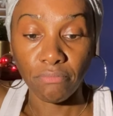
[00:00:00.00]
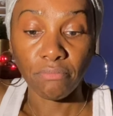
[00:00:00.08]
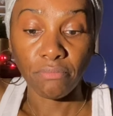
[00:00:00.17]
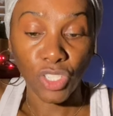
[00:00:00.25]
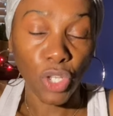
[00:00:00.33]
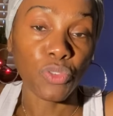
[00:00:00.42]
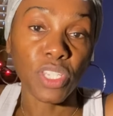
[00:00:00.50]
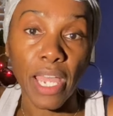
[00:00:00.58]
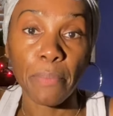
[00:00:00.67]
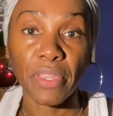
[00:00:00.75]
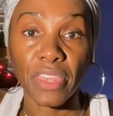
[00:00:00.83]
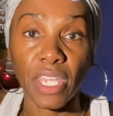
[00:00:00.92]
those
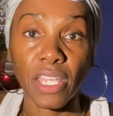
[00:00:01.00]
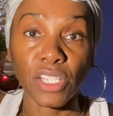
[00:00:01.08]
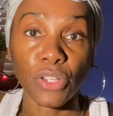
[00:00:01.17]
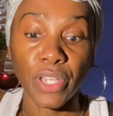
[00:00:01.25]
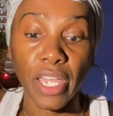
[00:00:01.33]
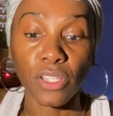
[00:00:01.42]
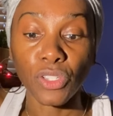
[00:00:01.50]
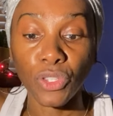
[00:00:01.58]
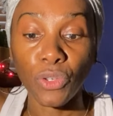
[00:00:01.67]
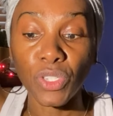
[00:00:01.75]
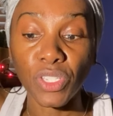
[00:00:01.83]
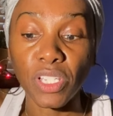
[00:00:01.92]
type of things. Okay, so
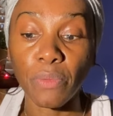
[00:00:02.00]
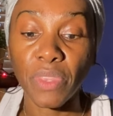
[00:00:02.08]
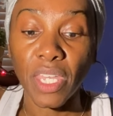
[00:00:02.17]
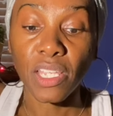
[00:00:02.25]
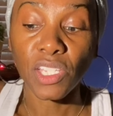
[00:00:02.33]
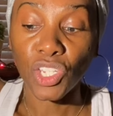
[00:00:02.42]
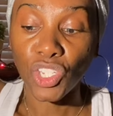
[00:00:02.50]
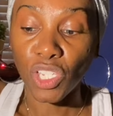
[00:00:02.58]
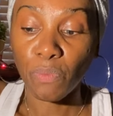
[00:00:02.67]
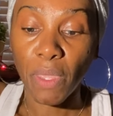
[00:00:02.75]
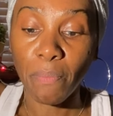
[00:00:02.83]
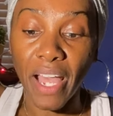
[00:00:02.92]
those are some things to
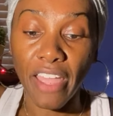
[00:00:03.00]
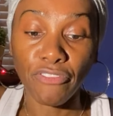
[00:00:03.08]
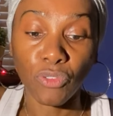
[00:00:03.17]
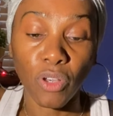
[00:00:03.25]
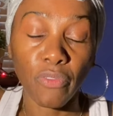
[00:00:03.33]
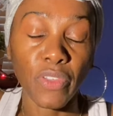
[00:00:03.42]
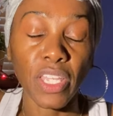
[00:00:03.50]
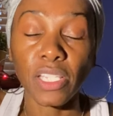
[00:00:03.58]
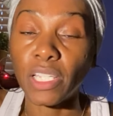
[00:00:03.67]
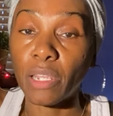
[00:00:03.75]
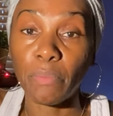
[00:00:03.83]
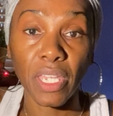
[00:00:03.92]
just be mindful of. It's
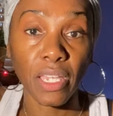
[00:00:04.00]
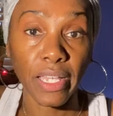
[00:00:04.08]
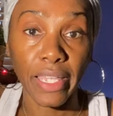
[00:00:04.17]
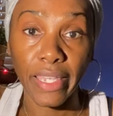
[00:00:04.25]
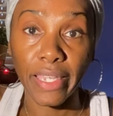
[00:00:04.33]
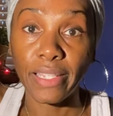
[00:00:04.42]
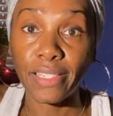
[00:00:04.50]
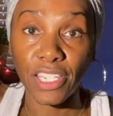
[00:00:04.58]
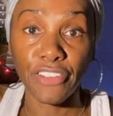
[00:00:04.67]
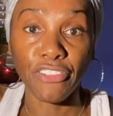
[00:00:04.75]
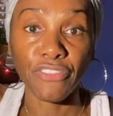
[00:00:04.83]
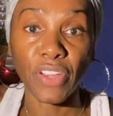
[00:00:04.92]
going to be, again,
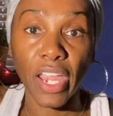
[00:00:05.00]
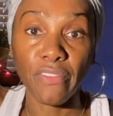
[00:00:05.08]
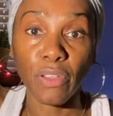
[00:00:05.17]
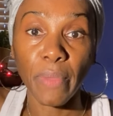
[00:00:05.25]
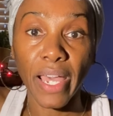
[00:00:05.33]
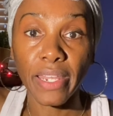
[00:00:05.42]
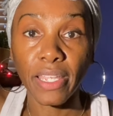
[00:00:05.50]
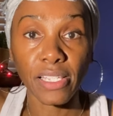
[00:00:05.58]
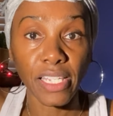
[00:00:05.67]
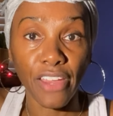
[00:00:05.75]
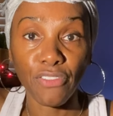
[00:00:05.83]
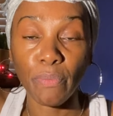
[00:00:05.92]
different for everybody
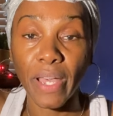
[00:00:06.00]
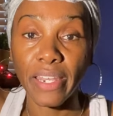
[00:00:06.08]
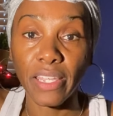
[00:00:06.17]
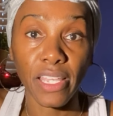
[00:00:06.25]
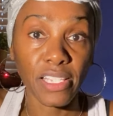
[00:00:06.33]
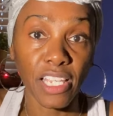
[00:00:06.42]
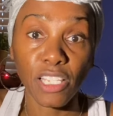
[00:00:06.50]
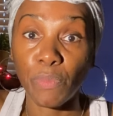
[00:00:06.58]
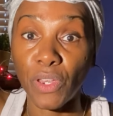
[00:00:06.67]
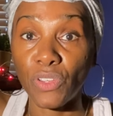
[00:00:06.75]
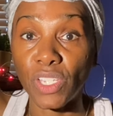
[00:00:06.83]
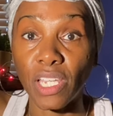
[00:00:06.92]
because everybody is
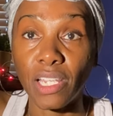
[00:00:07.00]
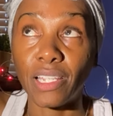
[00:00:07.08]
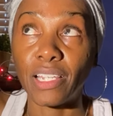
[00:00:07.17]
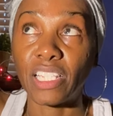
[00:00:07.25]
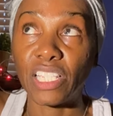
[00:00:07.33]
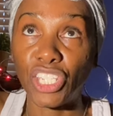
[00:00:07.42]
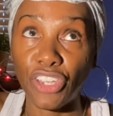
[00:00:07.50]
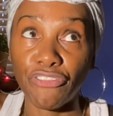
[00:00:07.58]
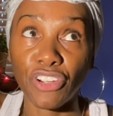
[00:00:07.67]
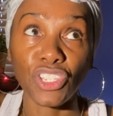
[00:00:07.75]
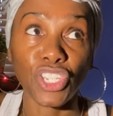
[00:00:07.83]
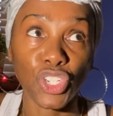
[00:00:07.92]
experiencing
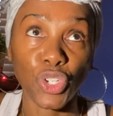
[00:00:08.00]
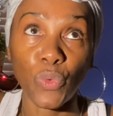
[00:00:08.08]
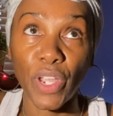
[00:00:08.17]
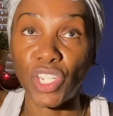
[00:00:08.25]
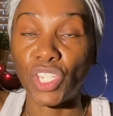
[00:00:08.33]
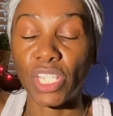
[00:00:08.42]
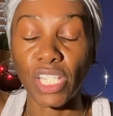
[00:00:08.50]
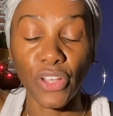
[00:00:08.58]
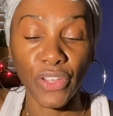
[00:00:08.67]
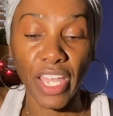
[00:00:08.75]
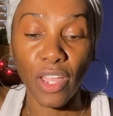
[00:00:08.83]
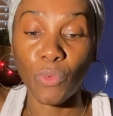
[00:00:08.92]
different situations.
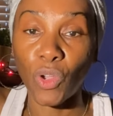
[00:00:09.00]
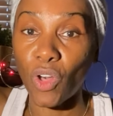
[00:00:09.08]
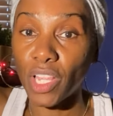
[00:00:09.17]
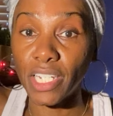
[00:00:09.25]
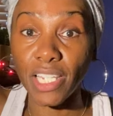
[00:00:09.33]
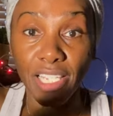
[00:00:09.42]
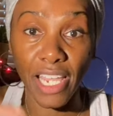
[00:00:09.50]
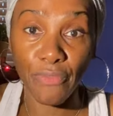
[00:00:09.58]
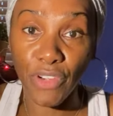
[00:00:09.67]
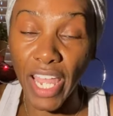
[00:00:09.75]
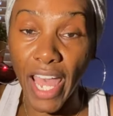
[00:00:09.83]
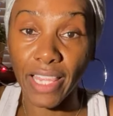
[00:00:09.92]
Okay, we're all in the same
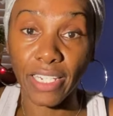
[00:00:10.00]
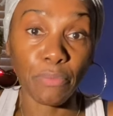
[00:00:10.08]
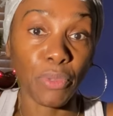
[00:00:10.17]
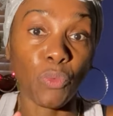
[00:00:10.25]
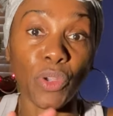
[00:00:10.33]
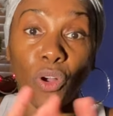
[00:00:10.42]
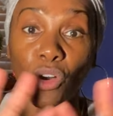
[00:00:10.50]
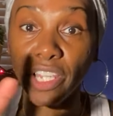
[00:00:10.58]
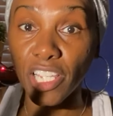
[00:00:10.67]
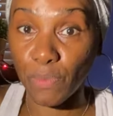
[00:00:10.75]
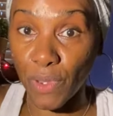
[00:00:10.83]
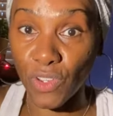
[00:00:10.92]
reality, but we're all
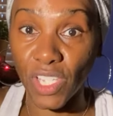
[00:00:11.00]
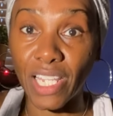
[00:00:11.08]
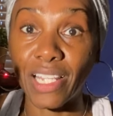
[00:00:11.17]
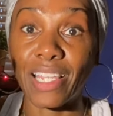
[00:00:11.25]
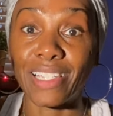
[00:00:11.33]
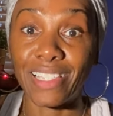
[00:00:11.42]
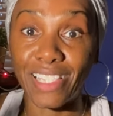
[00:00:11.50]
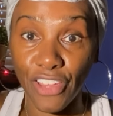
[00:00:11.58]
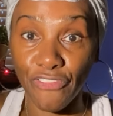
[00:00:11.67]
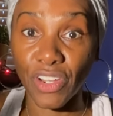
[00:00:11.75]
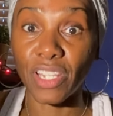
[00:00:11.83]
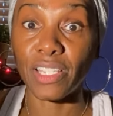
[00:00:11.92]
experiencing
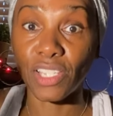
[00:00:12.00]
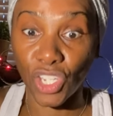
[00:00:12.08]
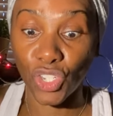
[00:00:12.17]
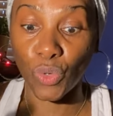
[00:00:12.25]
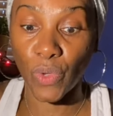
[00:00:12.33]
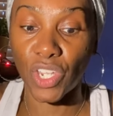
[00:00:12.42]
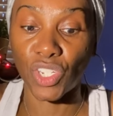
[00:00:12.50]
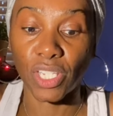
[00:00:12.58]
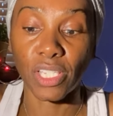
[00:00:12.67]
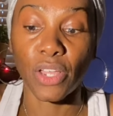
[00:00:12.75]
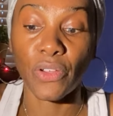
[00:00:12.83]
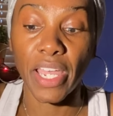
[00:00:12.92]
different
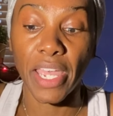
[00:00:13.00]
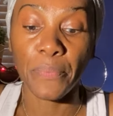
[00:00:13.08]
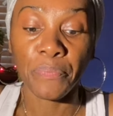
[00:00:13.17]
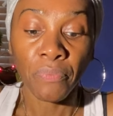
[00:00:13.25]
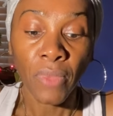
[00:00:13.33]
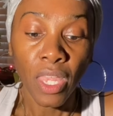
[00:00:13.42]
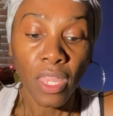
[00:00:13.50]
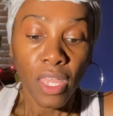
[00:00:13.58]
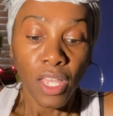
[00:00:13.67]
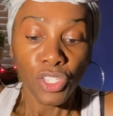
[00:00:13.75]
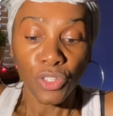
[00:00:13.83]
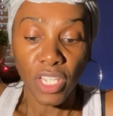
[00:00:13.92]
situations. Okay,
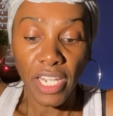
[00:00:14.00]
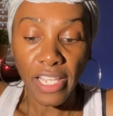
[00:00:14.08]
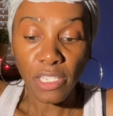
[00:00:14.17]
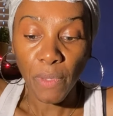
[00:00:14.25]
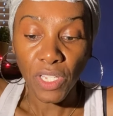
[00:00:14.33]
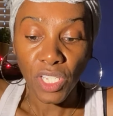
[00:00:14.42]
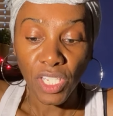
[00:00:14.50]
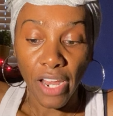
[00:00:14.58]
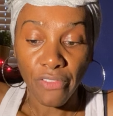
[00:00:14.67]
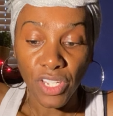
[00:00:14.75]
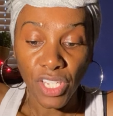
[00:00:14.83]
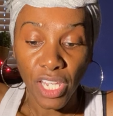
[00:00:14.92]
so the next message I
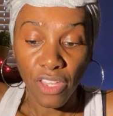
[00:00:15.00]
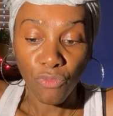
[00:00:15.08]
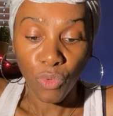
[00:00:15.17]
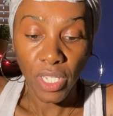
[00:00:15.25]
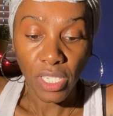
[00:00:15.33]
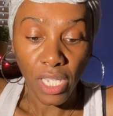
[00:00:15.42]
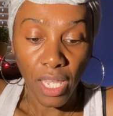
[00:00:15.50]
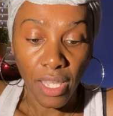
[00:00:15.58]
received was